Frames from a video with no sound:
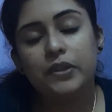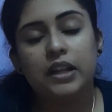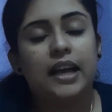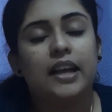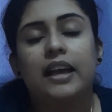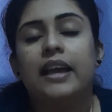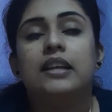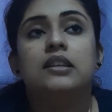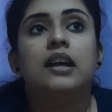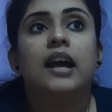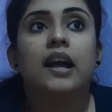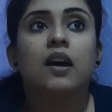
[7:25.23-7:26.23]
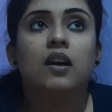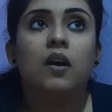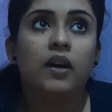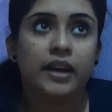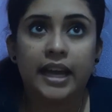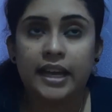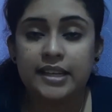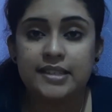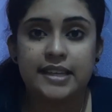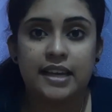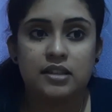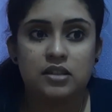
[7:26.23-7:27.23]
Like in organic
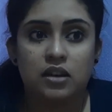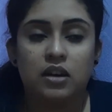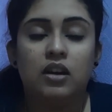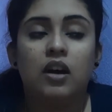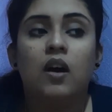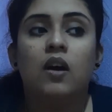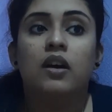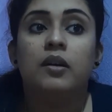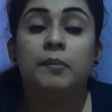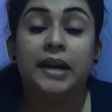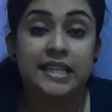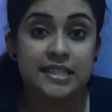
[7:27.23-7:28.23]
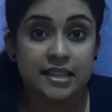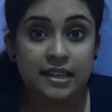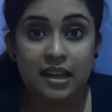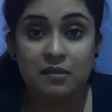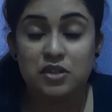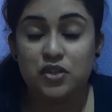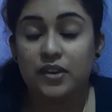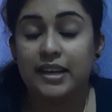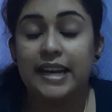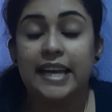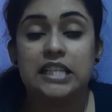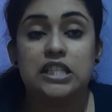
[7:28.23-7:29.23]
sector or medicinal chemistry
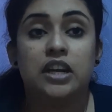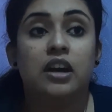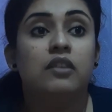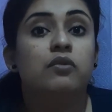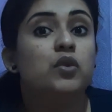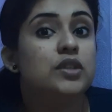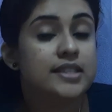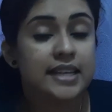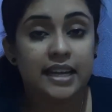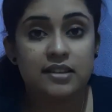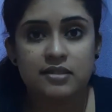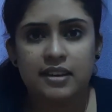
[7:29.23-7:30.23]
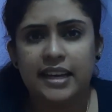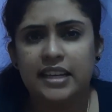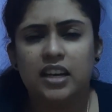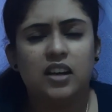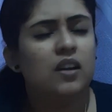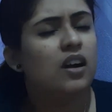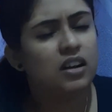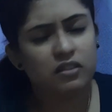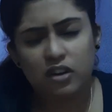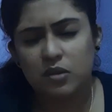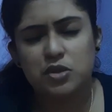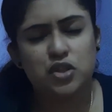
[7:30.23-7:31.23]
related, food science related, a lot
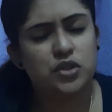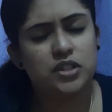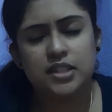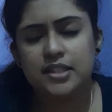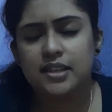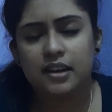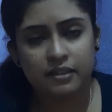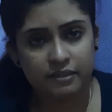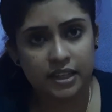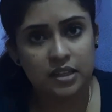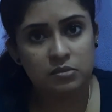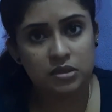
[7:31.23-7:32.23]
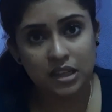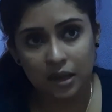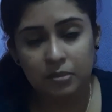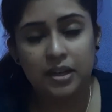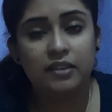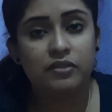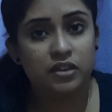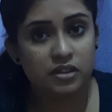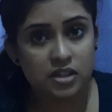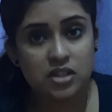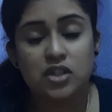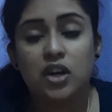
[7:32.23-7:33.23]
of opportunities are available. Apply for
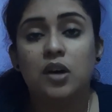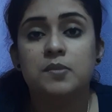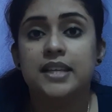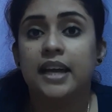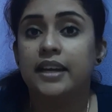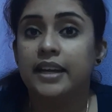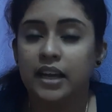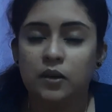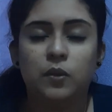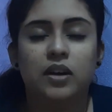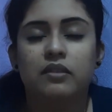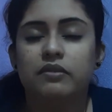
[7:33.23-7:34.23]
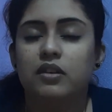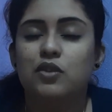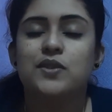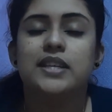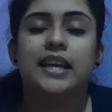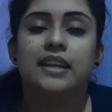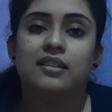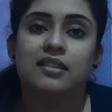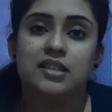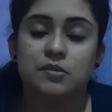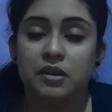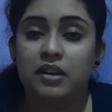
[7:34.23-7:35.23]
these jobs and get one of those, get the
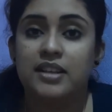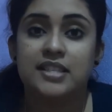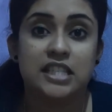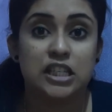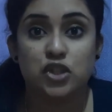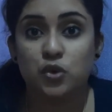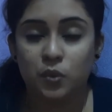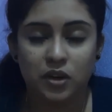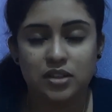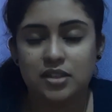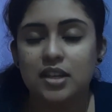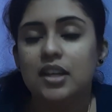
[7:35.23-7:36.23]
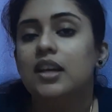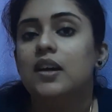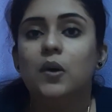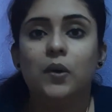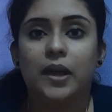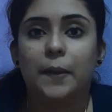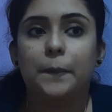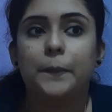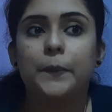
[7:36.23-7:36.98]
experience that you want. Okay,